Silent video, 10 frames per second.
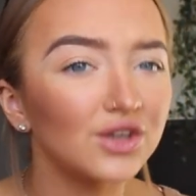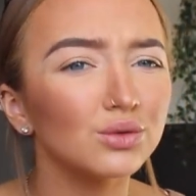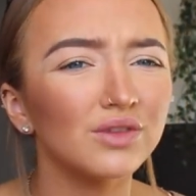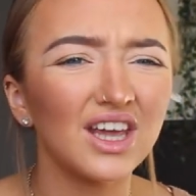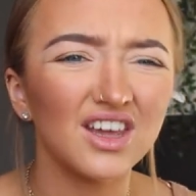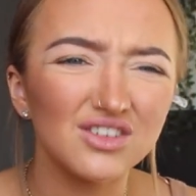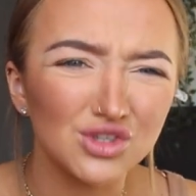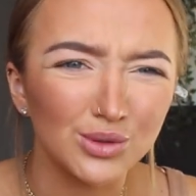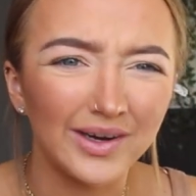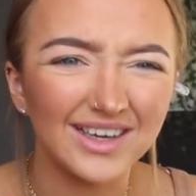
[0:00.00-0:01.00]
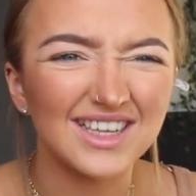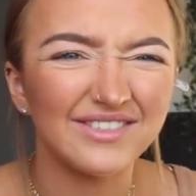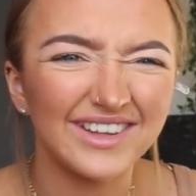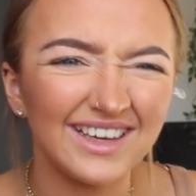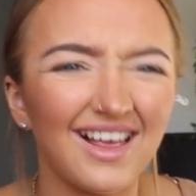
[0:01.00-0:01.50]
I don't think I can show it, because
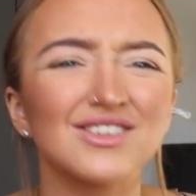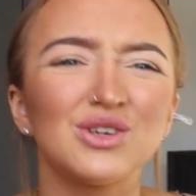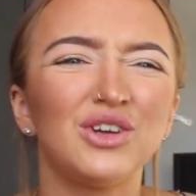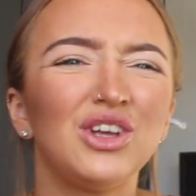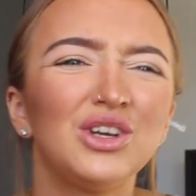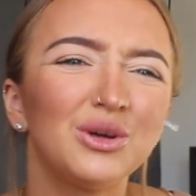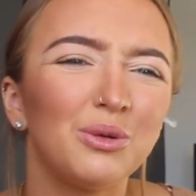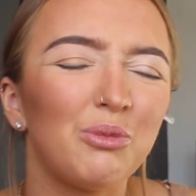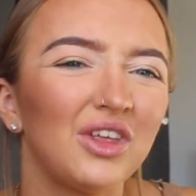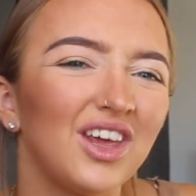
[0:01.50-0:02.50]
I feel like Glasgow Uni will be